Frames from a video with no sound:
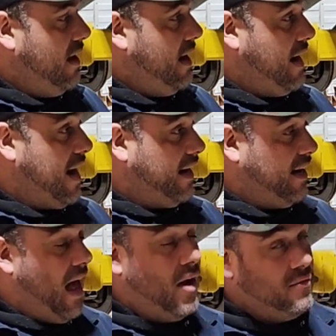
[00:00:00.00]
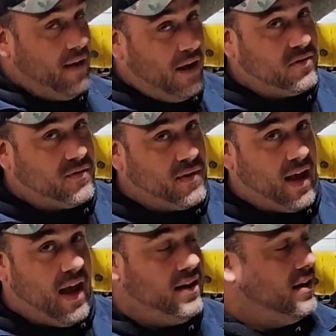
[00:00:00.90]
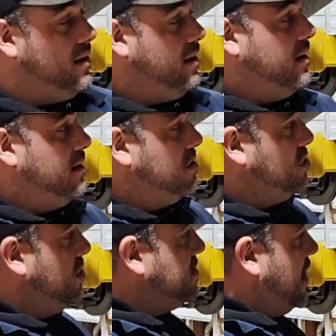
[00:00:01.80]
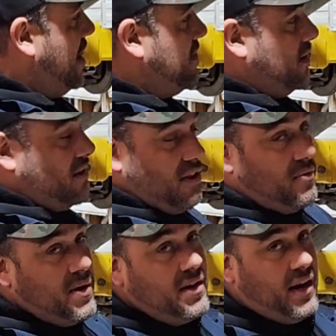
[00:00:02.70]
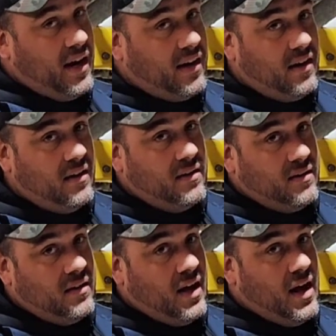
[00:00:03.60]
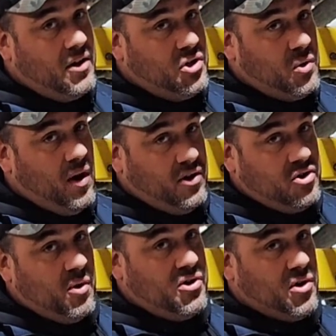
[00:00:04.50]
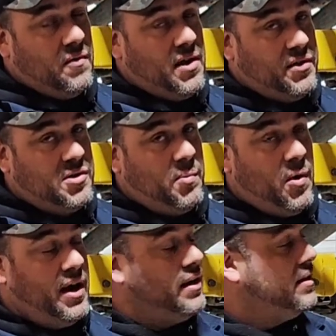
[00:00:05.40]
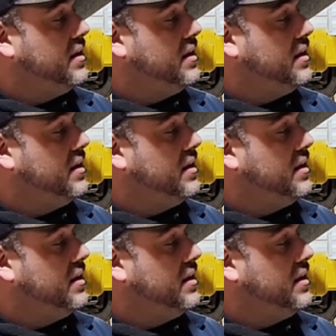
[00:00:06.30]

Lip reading: And I can now vouch for that. Just having the 3-link joint switched over at this point,